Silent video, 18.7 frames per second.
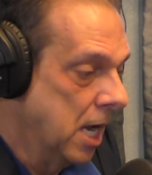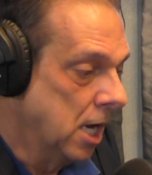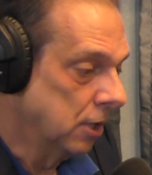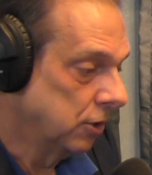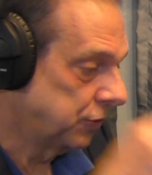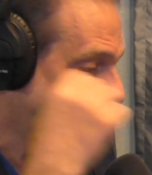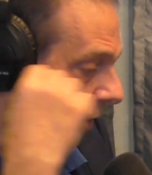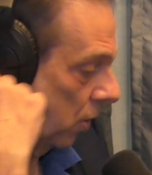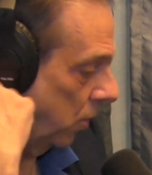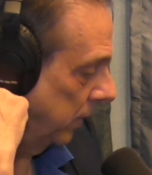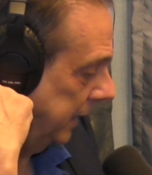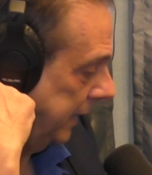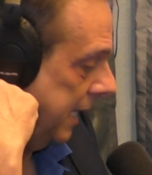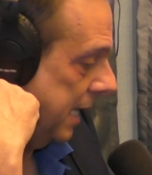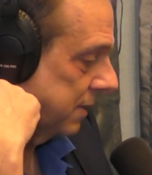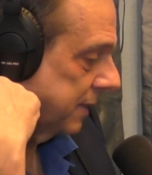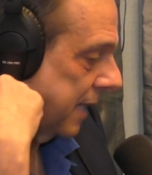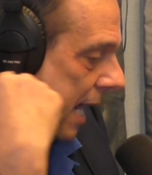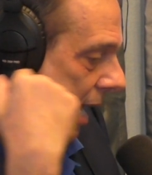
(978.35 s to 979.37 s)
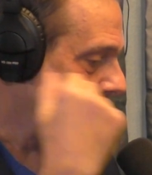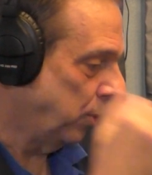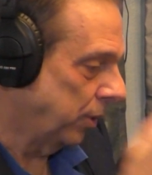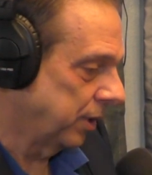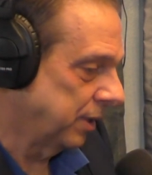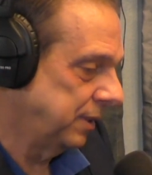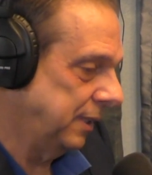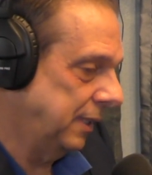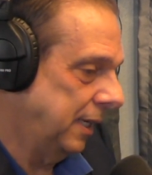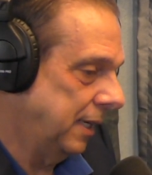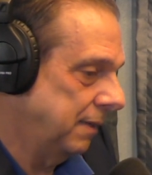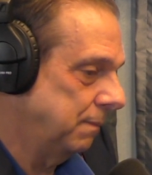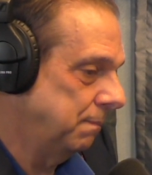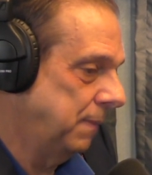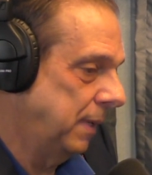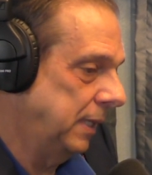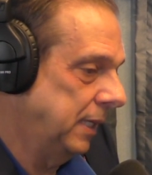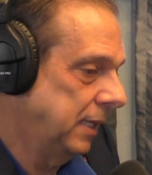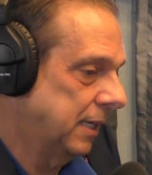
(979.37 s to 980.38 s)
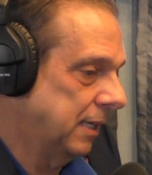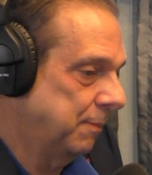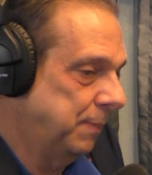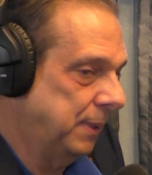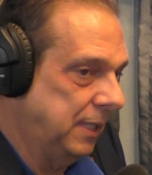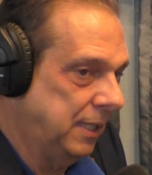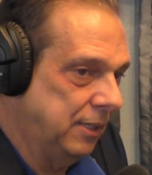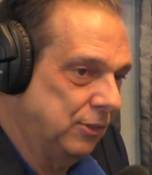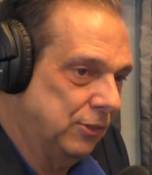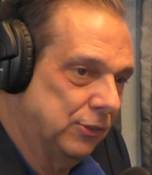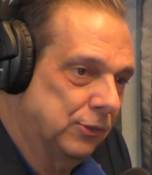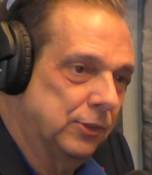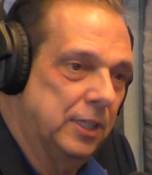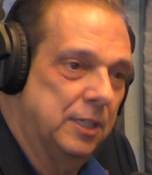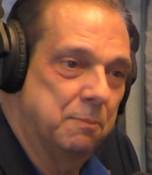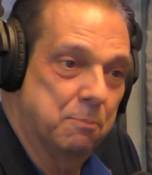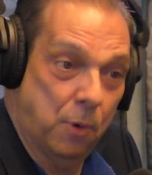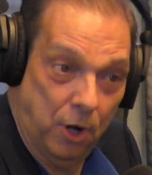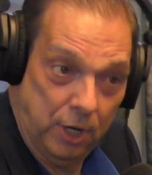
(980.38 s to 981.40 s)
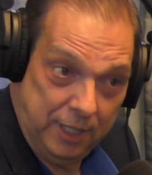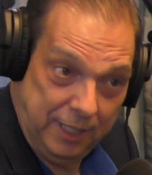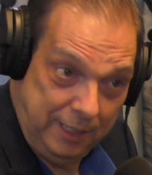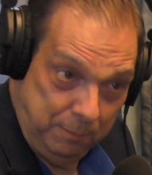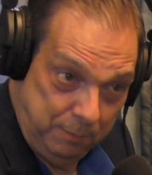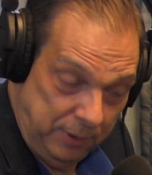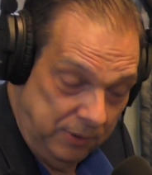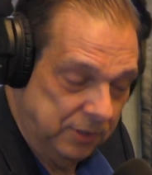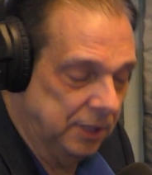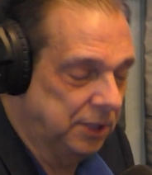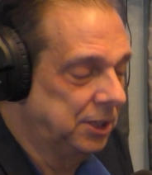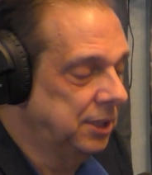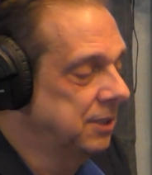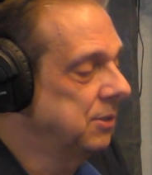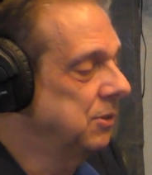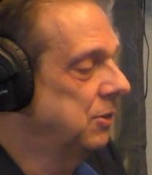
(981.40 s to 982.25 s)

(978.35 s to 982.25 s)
So yes, I worked at many companies in marketing positions.